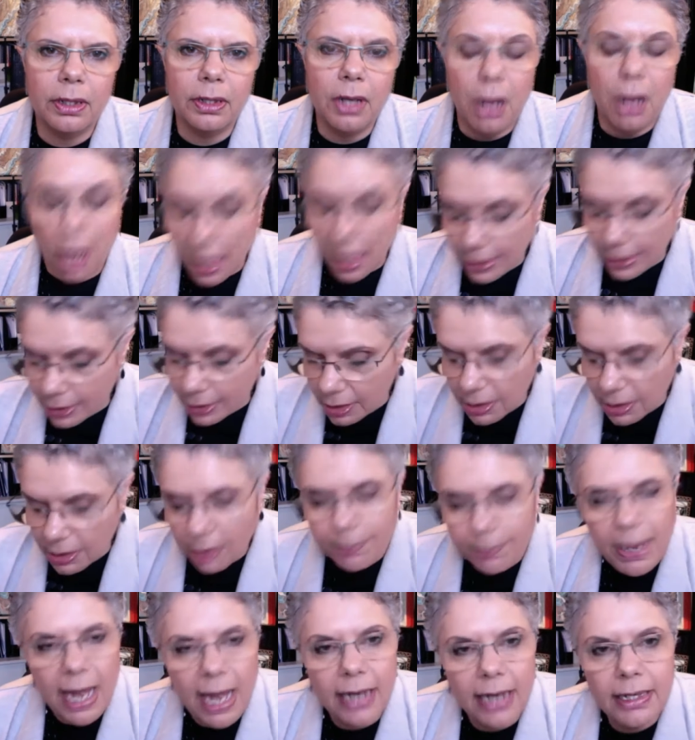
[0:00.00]
I think the
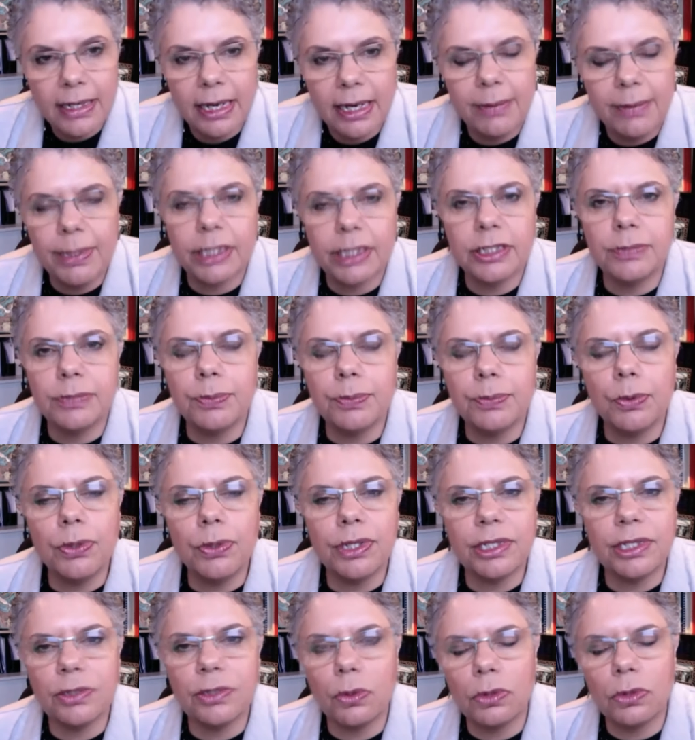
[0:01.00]
pandemic has brought
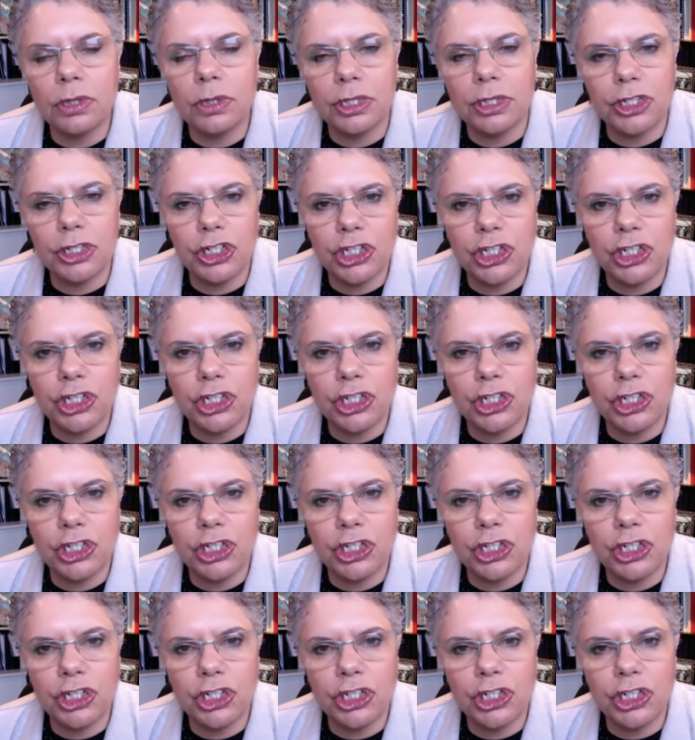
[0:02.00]
this all into